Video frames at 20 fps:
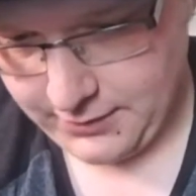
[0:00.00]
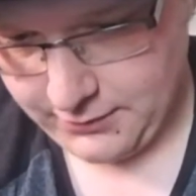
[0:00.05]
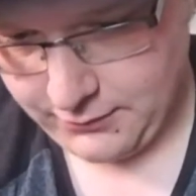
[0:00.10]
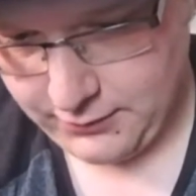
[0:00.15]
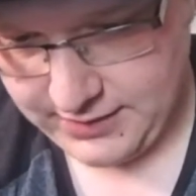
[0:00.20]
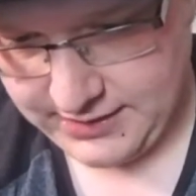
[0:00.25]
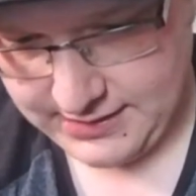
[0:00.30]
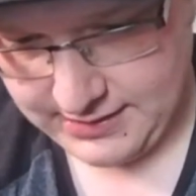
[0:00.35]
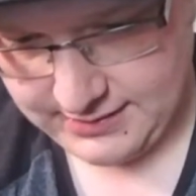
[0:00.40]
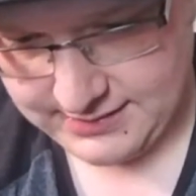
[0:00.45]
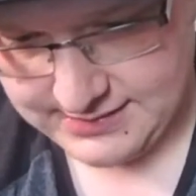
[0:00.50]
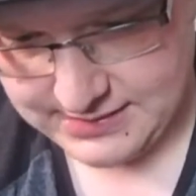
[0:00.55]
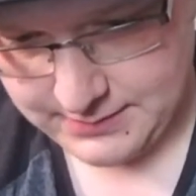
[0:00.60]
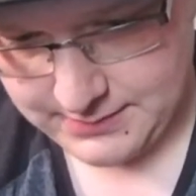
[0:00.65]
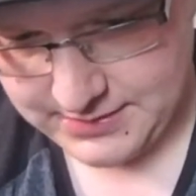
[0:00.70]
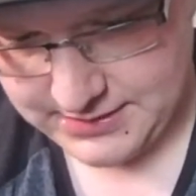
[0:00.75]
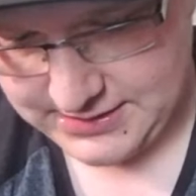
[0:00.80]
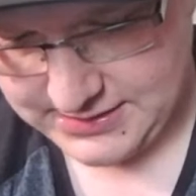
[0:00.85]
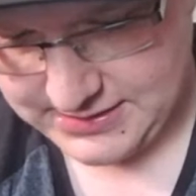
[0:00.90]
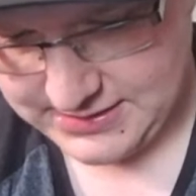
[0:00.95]
I'll read out
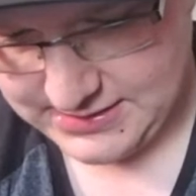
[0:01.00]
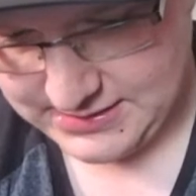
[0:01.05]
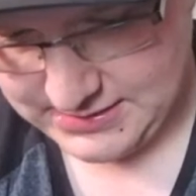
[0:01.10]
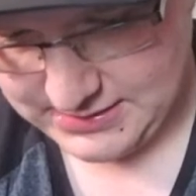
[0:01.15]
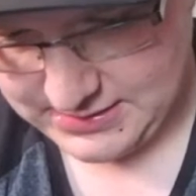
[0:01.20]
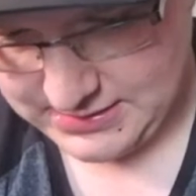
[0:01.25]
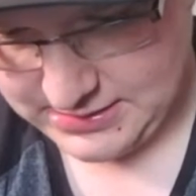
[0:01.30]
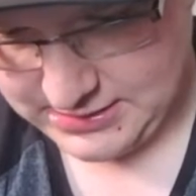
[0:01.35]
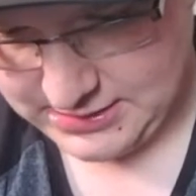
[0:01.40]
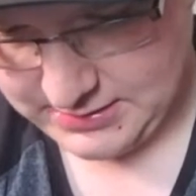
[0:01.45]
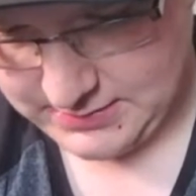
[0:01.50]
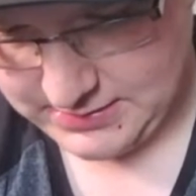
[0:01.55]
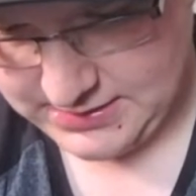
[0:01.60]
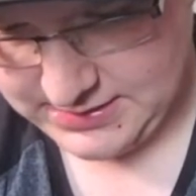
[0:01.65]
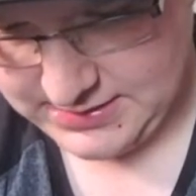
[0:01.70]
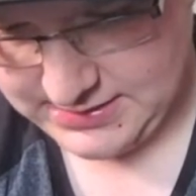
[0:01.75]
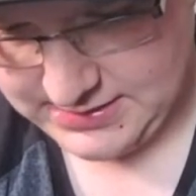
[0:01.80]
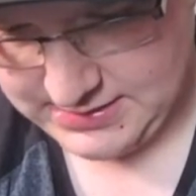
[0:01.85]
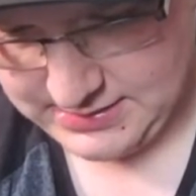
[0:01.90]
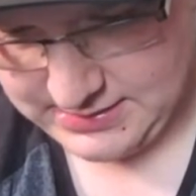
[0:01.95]
some of these
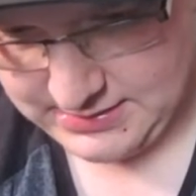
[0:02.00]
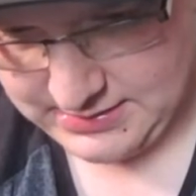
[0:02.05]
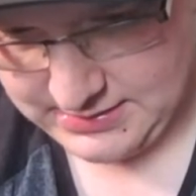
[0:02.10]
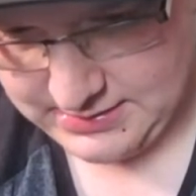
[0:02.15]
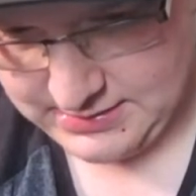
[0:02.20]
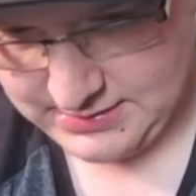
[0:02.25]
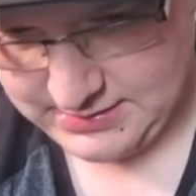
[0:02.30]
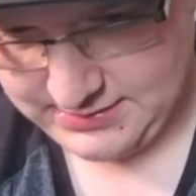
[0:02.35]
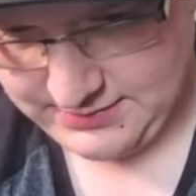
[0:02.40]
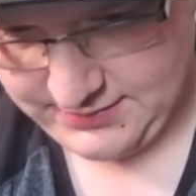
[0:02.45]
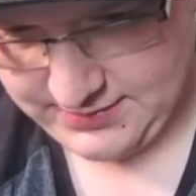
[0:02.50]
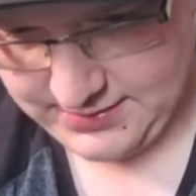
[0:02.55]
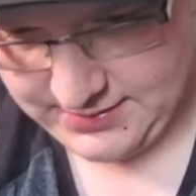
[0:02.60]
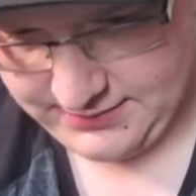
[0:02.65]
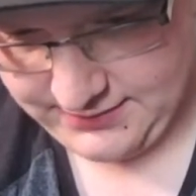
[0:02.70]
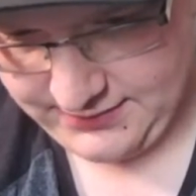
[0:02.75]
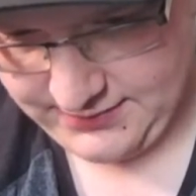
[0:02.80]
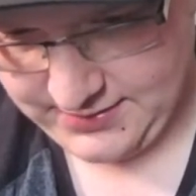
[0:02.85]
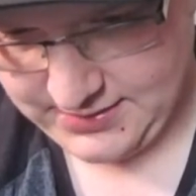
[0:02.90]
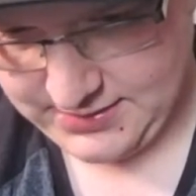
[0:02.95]
comments if I
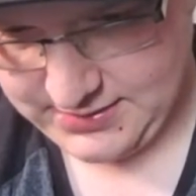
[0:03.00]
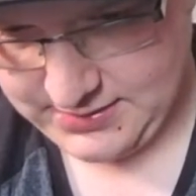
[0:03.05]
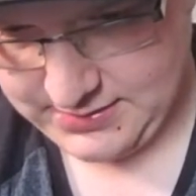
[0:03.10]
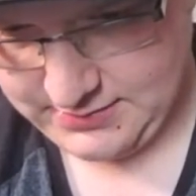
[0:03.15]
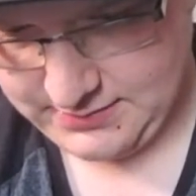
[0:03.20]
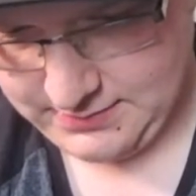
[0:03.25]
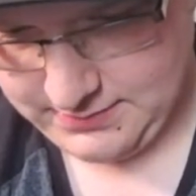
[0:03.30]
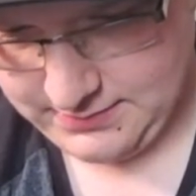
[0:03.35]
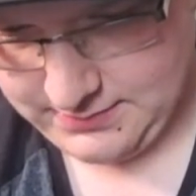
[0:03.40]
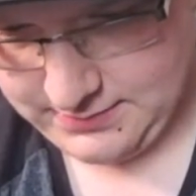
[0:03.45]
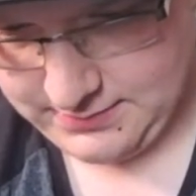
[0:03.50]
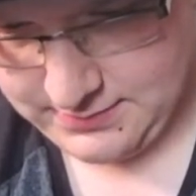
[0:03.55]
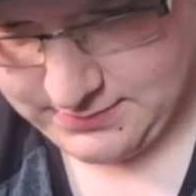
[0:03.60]
can find them.